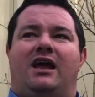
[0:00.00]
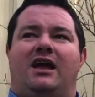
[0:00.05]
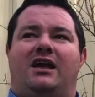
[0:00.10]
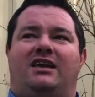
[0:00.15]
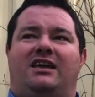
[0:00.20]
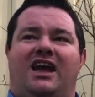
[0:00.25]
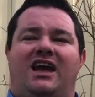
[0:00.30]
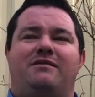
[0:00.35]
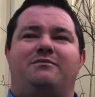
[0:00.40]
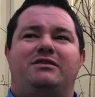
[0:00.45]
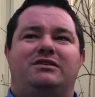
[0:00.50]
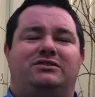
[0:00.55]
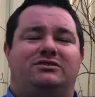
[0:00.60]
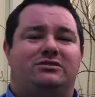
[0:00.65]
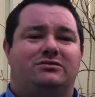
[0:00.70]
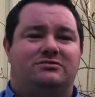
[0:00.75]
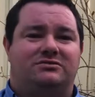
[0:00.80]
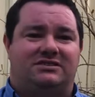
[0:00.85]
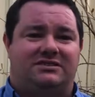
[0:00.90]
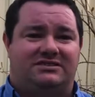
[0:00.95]
It gave me
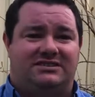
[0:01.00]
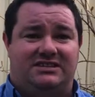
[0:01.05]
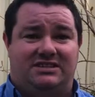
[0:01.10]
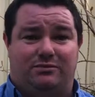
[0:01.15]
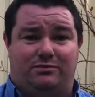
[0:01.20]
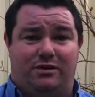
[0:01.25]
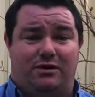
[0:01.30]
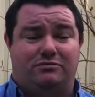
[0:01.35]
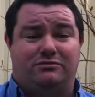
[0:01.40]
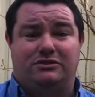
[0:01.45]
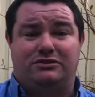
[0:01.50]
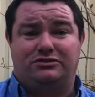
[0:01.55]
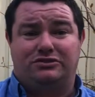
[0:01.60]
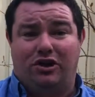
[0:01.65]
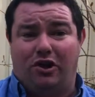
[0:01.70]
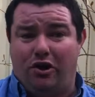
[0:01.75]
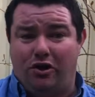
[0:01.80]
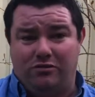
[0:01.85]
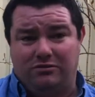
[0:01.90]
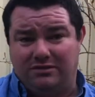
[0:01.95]
tools to see the world in a
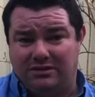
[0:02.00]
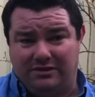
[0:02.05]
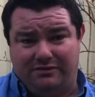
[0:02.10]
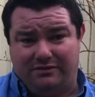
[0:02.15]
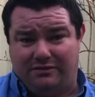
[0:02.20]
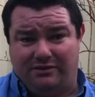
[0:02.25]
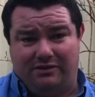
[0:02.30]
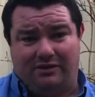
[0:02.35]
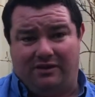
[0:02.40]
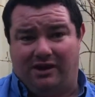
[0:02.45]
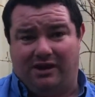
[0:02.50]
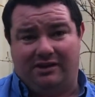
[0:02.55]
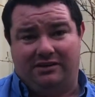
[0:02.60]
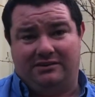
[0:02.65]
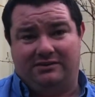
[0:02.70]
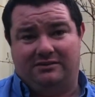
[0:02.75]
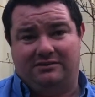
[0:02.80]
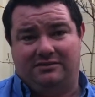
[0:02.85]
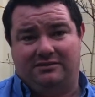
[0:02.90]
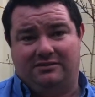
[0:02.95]
totally different light.
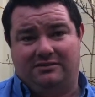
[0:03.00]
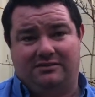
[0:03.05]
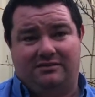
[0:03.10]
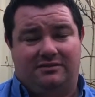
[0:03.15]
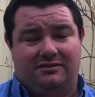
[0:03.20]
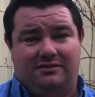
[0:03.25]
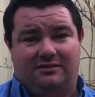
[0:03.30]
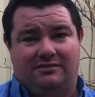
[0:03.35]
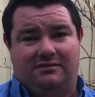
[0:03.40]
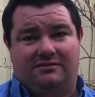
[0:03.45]
Mm-hmm.